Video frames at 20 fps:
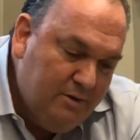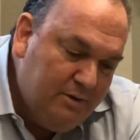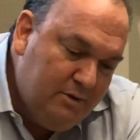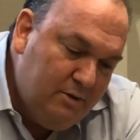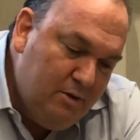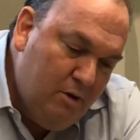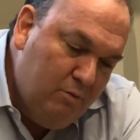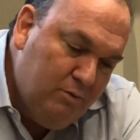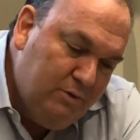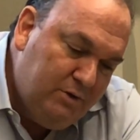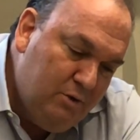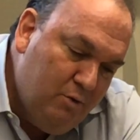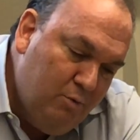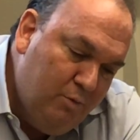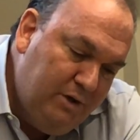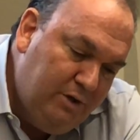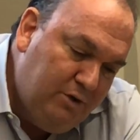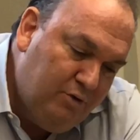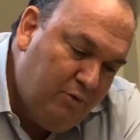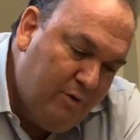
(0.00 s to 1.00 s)
So
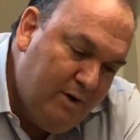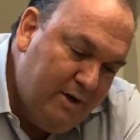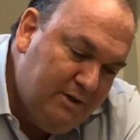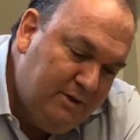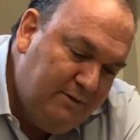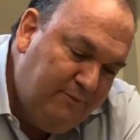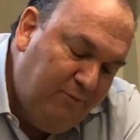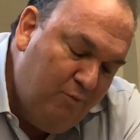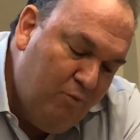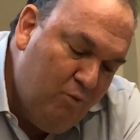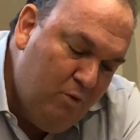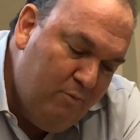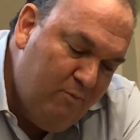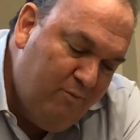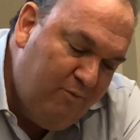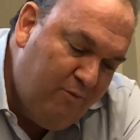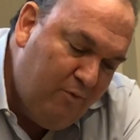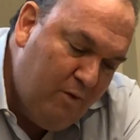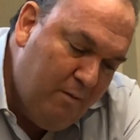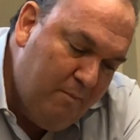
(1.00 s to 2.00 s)
we
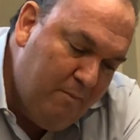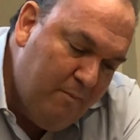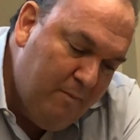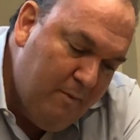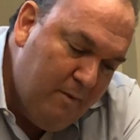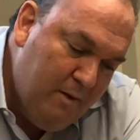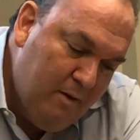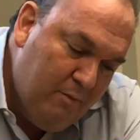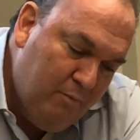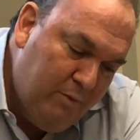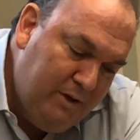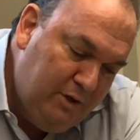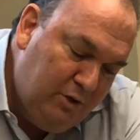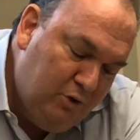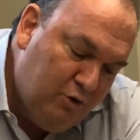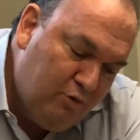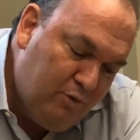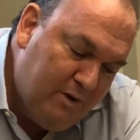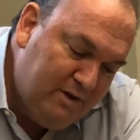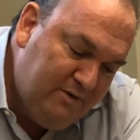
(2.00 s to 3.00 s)

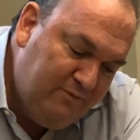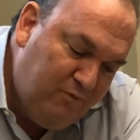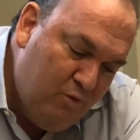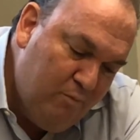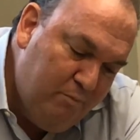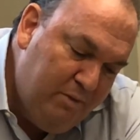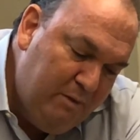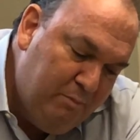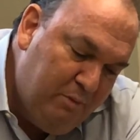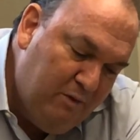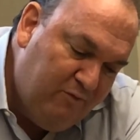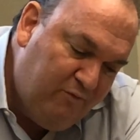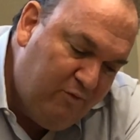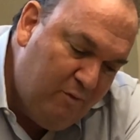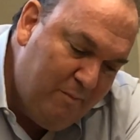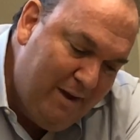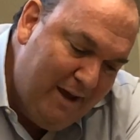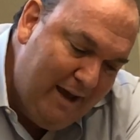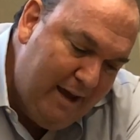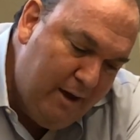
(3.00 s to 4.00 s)
need to transform people
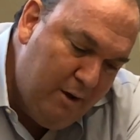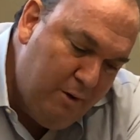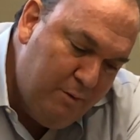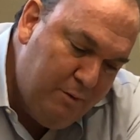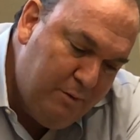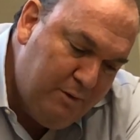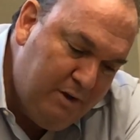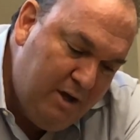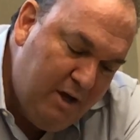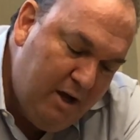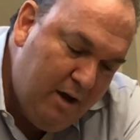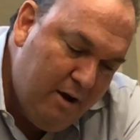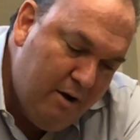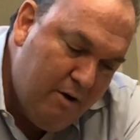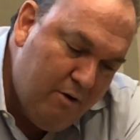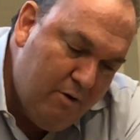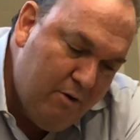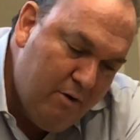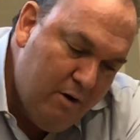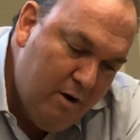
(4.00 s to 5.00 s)
from
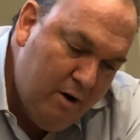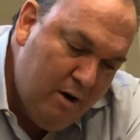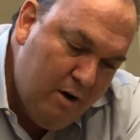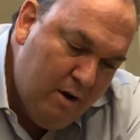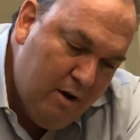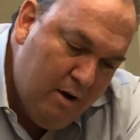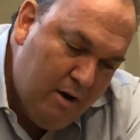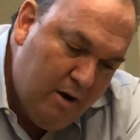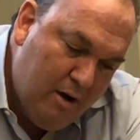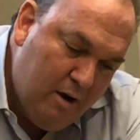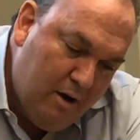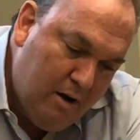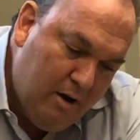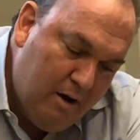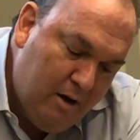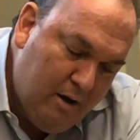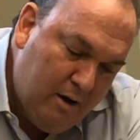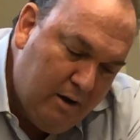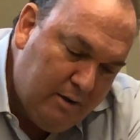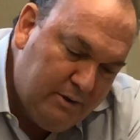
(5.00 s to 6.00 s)
healthcare,
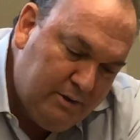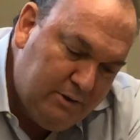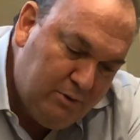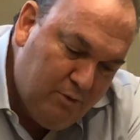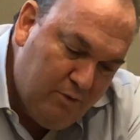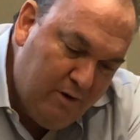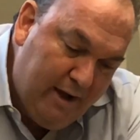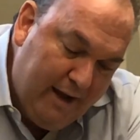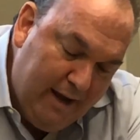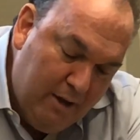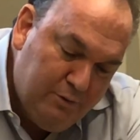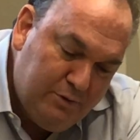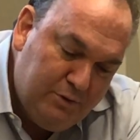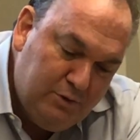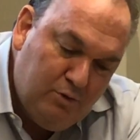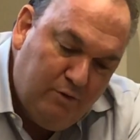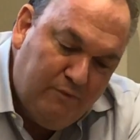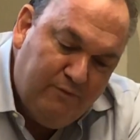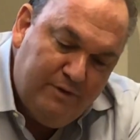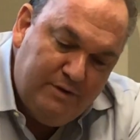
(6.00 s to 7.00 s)
health
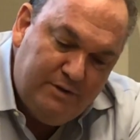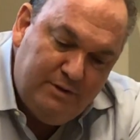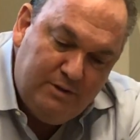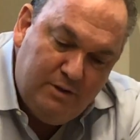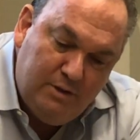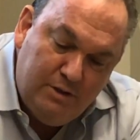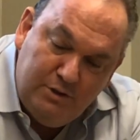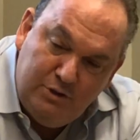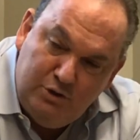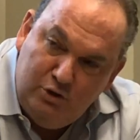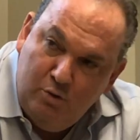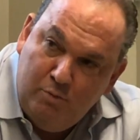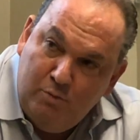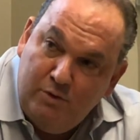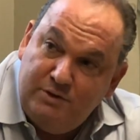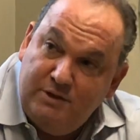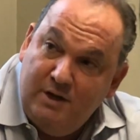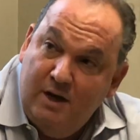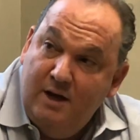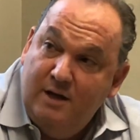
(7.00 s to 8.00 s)
service
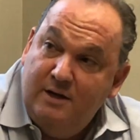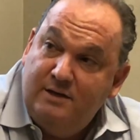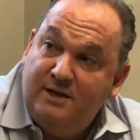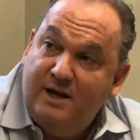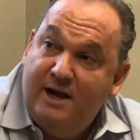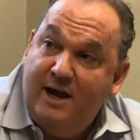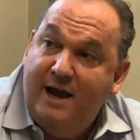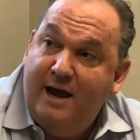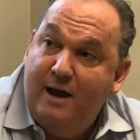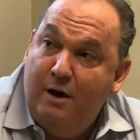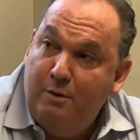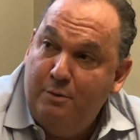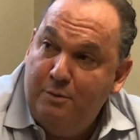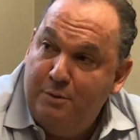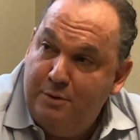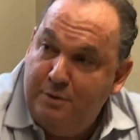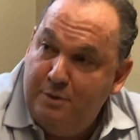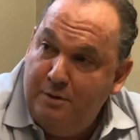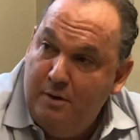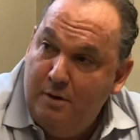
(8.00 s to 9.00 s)
consumers to
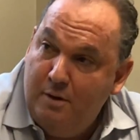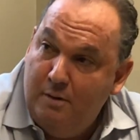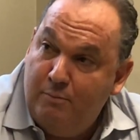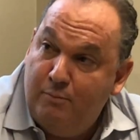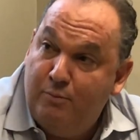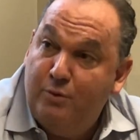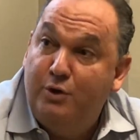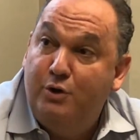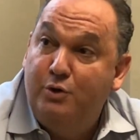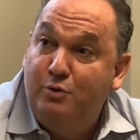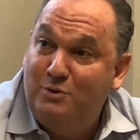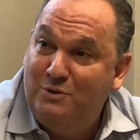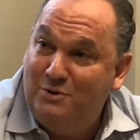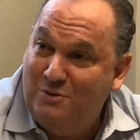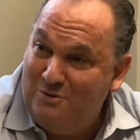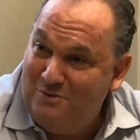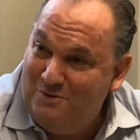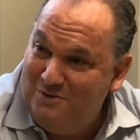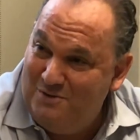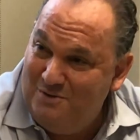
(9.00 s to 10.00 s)
health
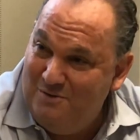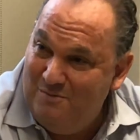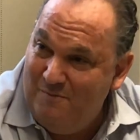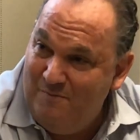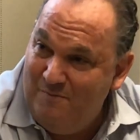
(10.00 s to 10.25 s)
producers.